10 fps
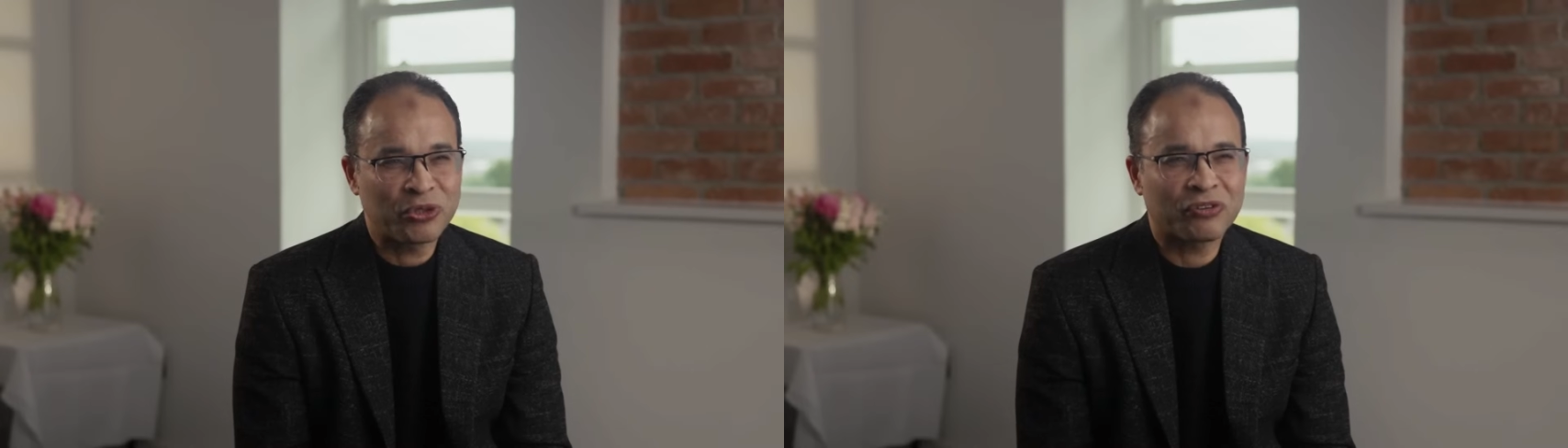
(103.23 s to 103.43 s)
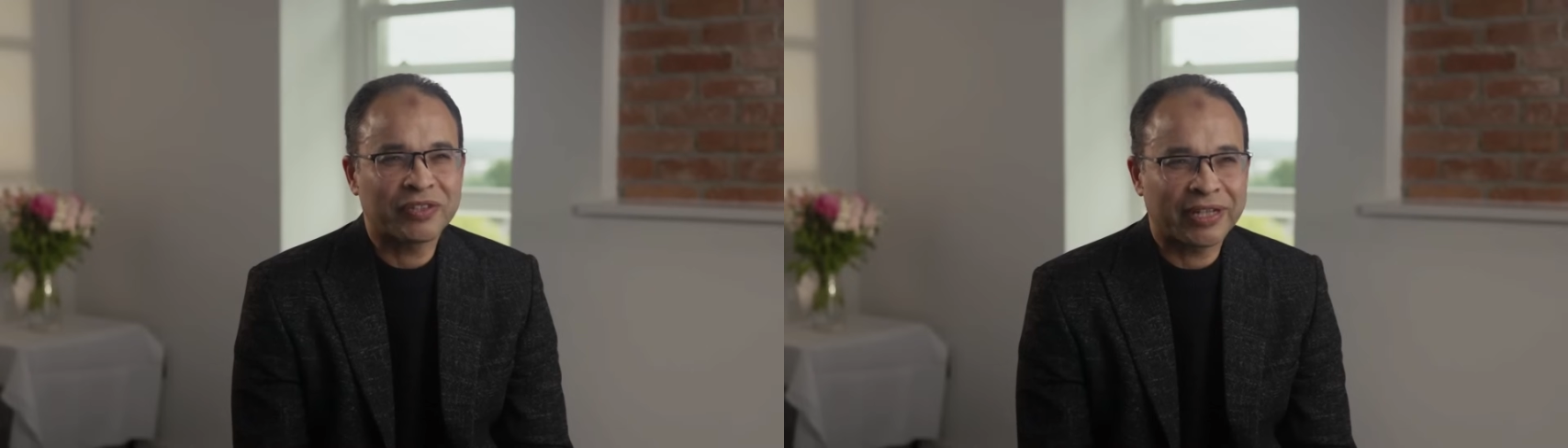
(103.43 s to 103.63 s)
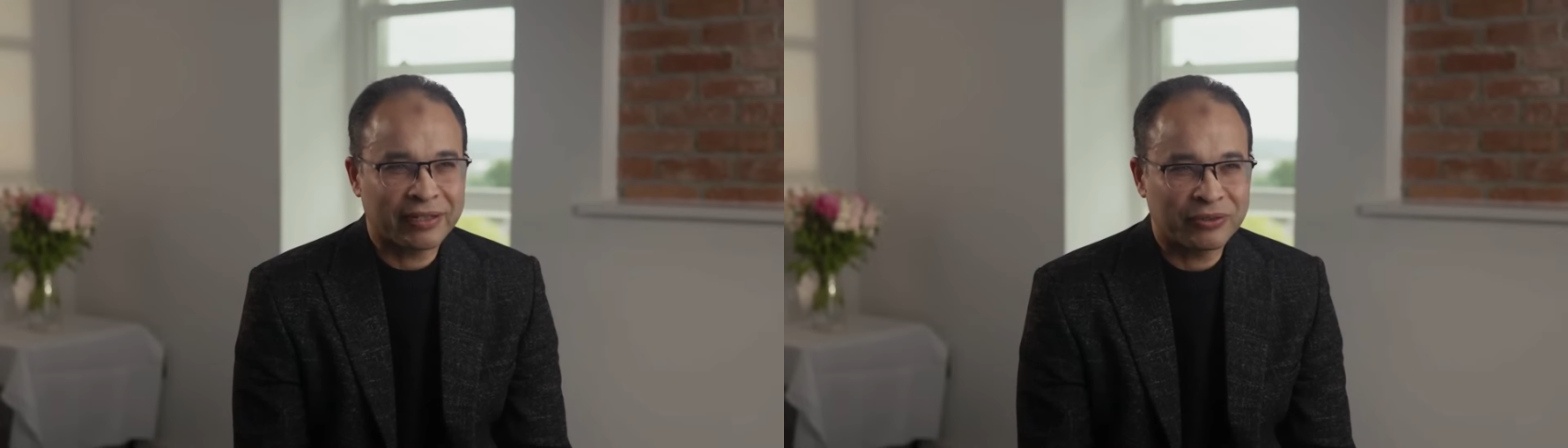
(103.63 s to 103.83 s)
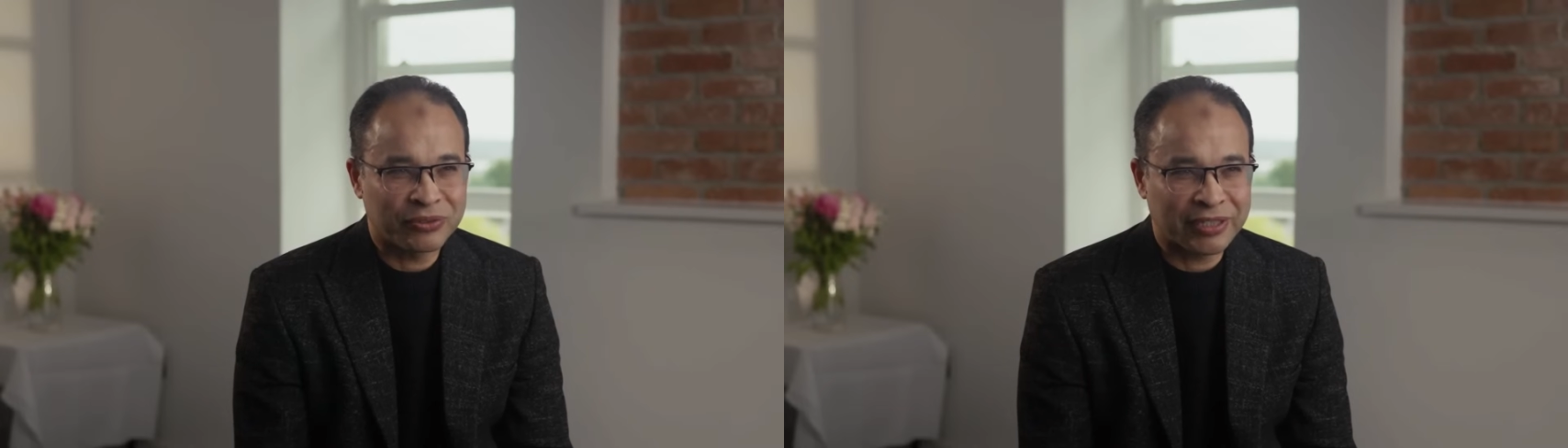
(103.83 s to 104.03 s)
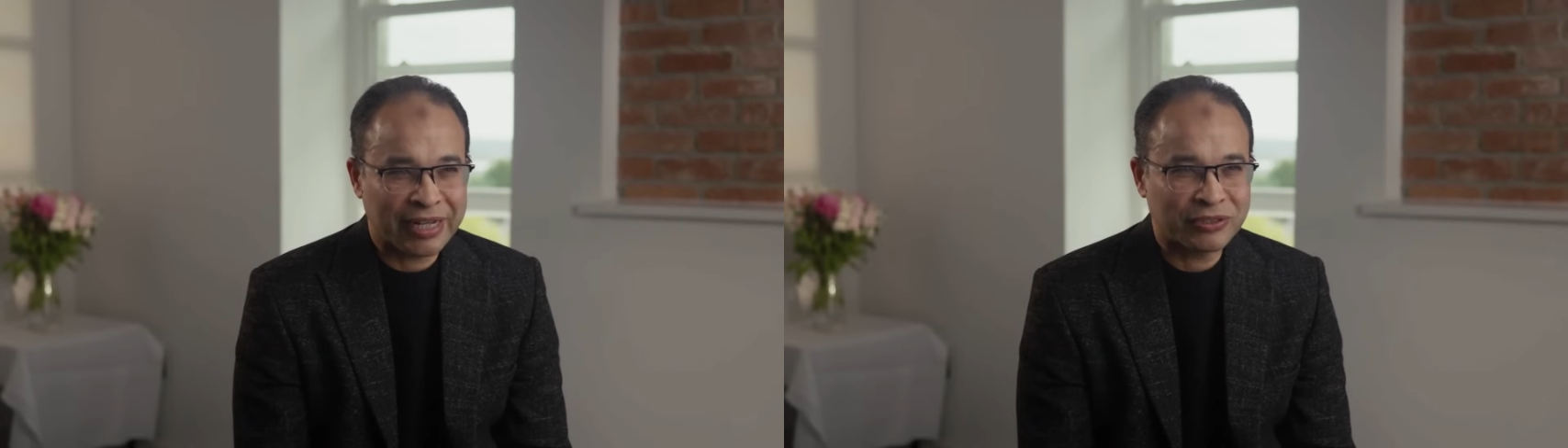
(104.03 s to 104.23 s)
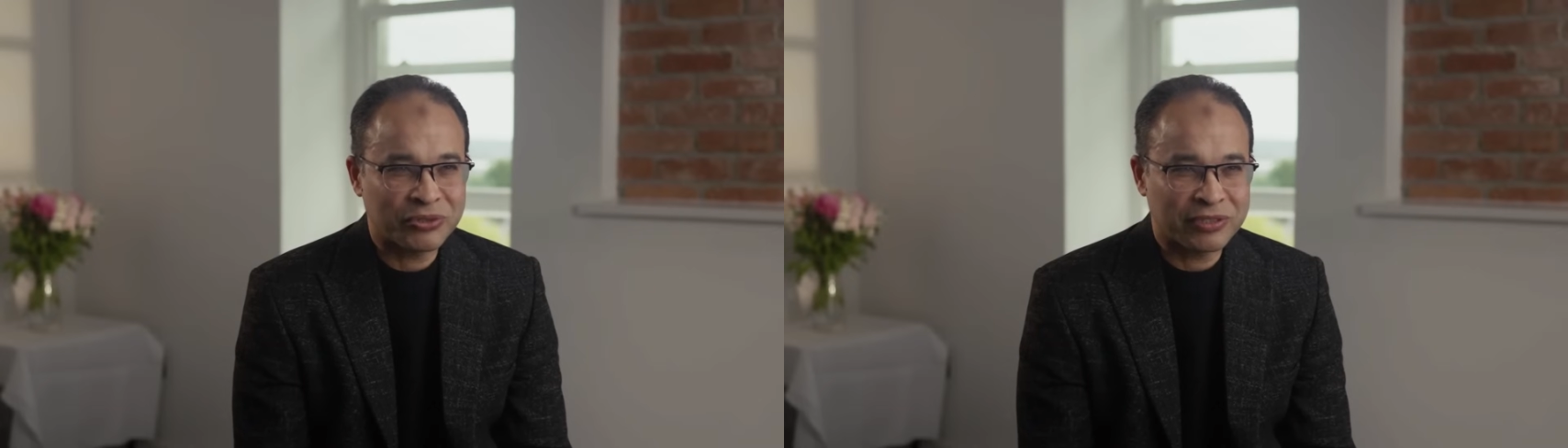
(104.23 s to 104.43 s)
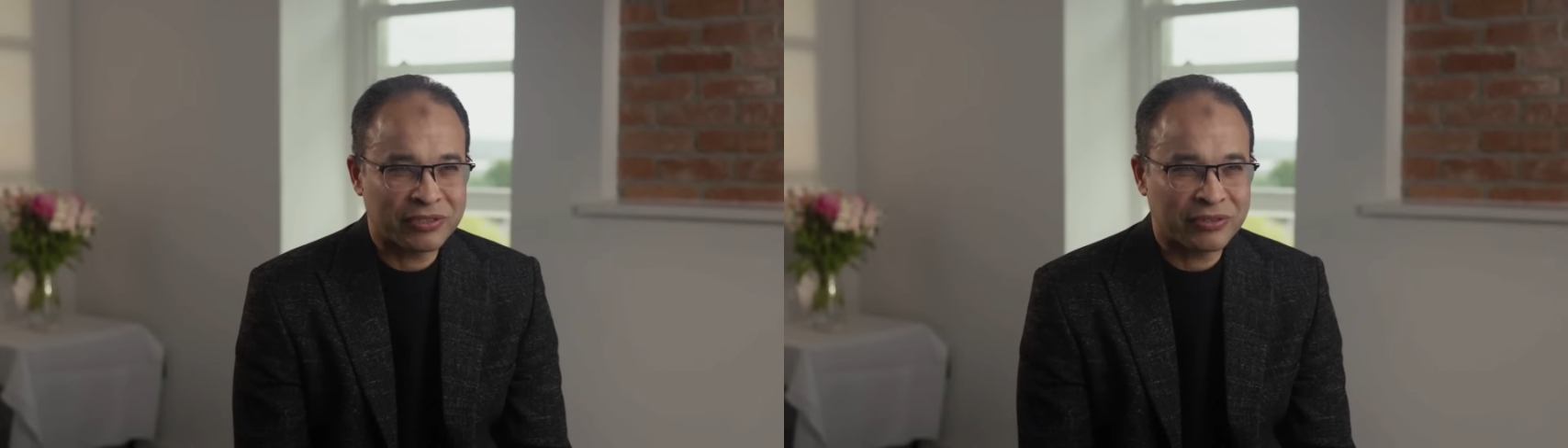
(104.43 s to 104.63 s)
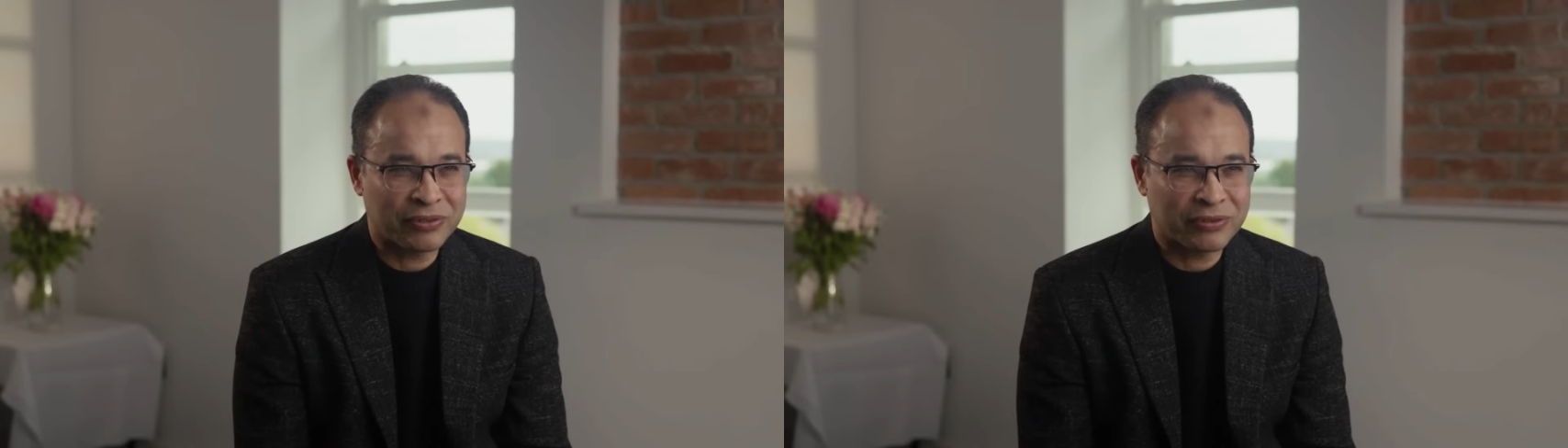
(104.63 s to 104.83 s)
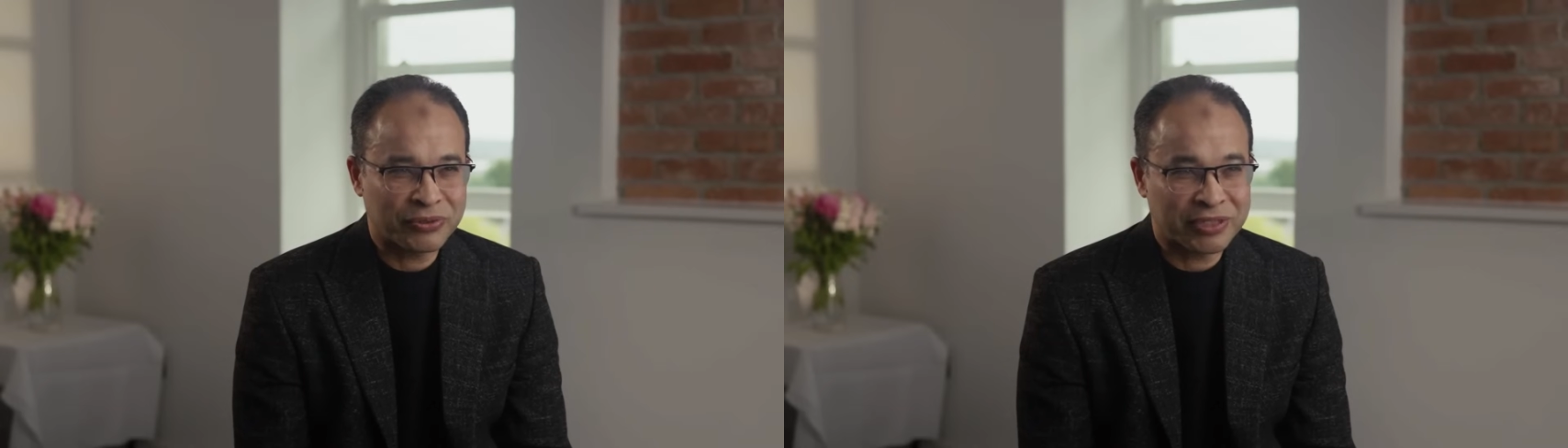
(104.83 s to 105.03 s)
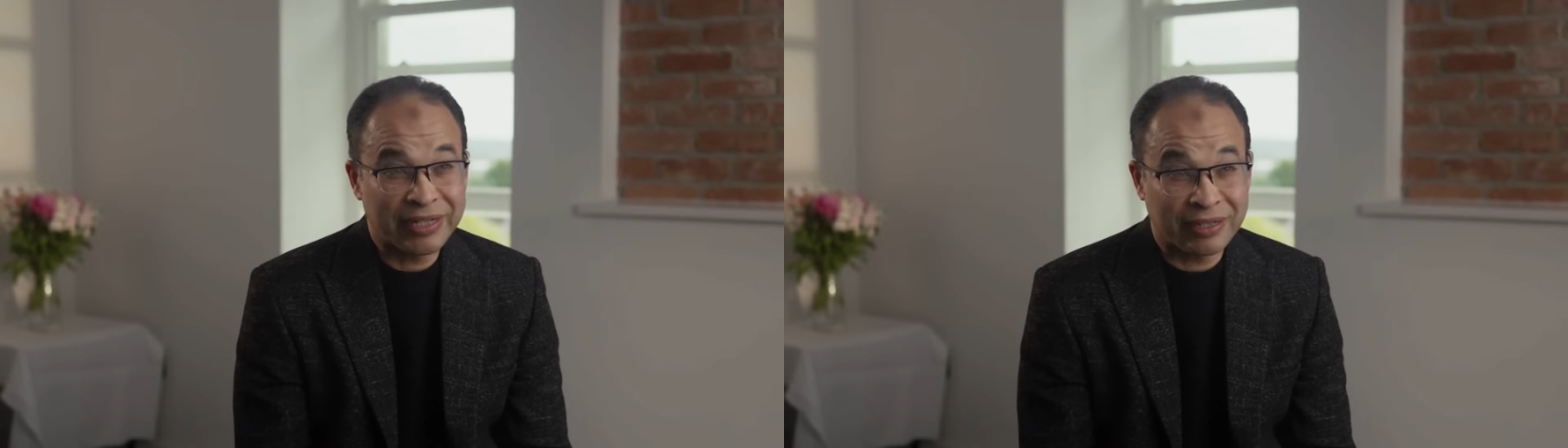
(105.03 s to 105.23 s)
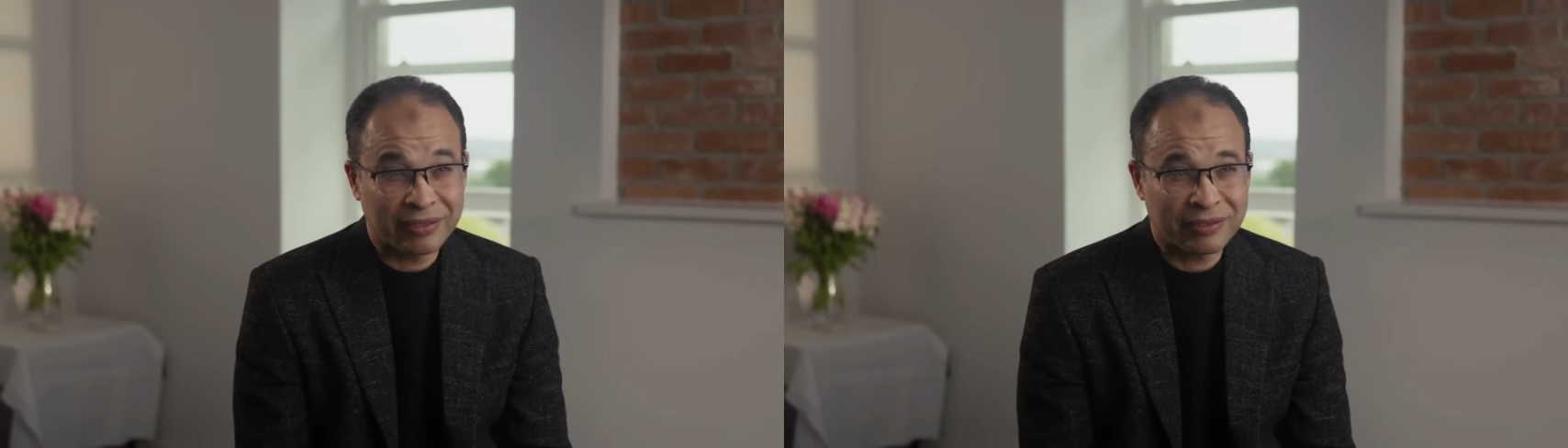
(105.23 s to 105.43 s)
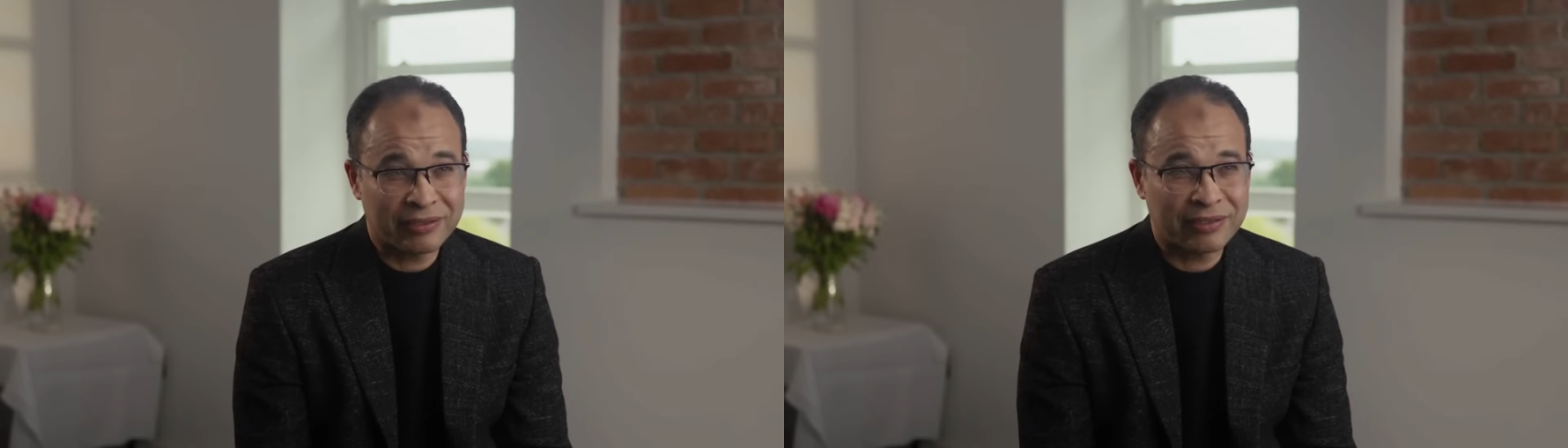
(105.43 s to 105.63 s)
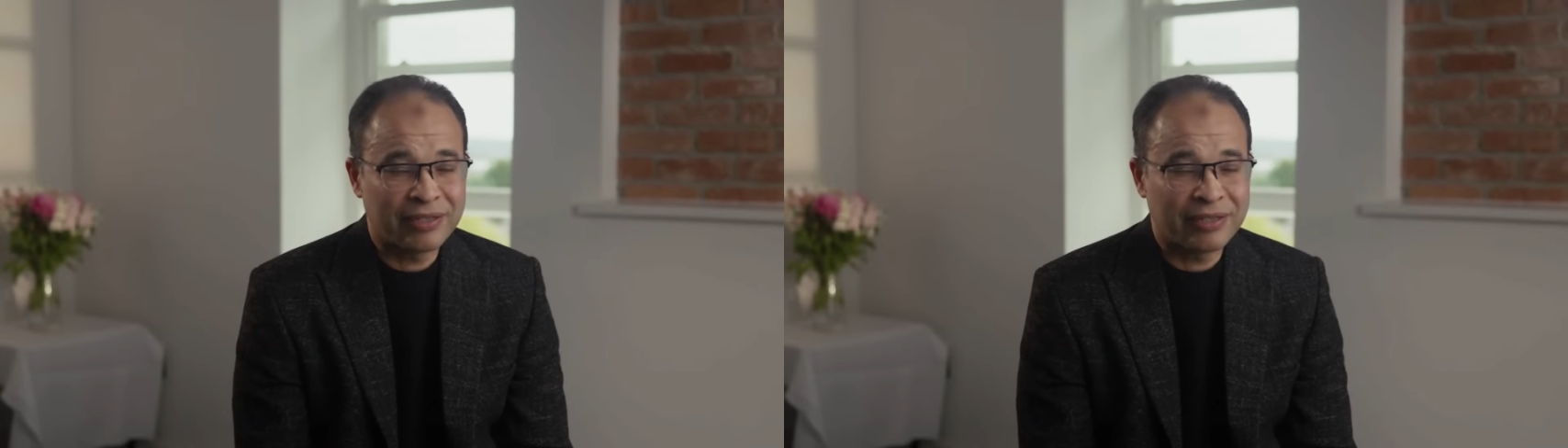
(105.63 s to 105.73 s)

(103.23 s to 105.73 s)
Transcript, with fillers: you have a direct contact with the, with the learners.